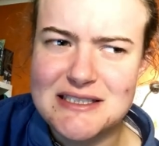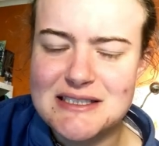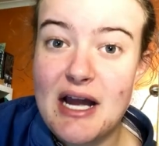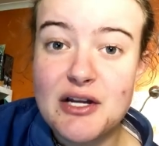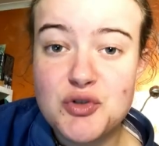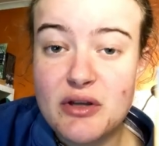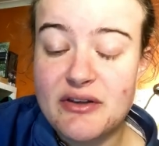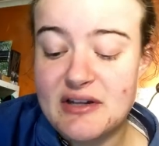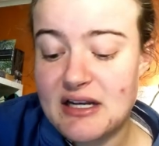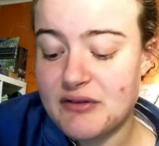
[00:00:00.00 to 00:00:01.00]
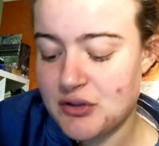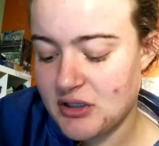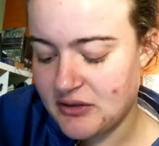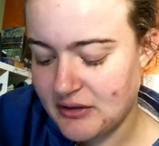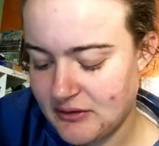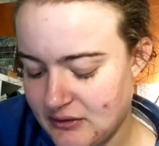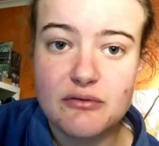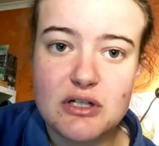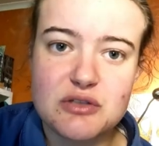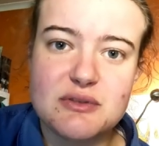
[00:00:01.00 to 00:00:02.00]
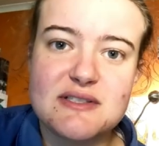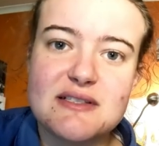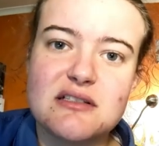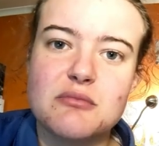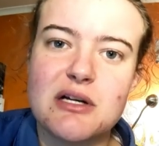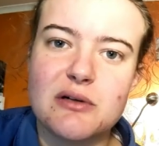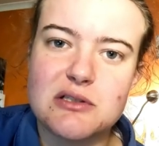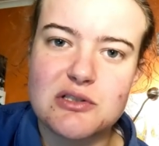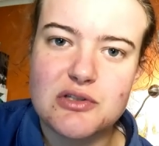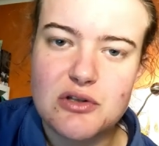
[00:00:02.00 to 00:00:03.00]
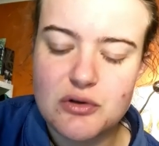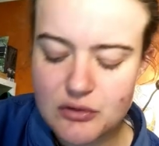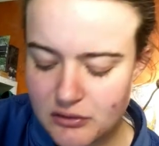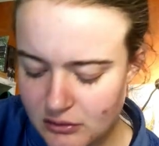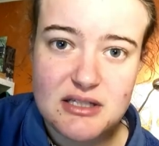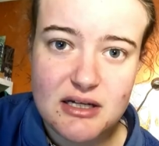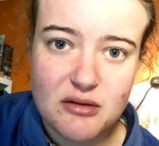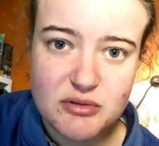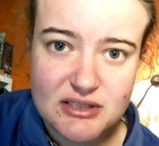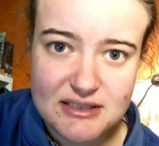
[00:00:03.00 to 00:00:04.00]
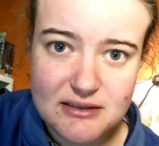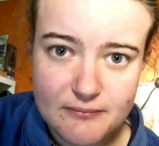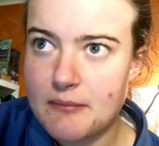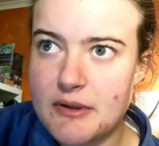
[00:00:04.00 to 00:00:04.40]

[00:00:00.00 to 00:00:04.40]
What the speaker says: But yeah, I enjoyed this. I gave it 3 stars. And we finished with Season of Migration to the North by Tayyab Sili.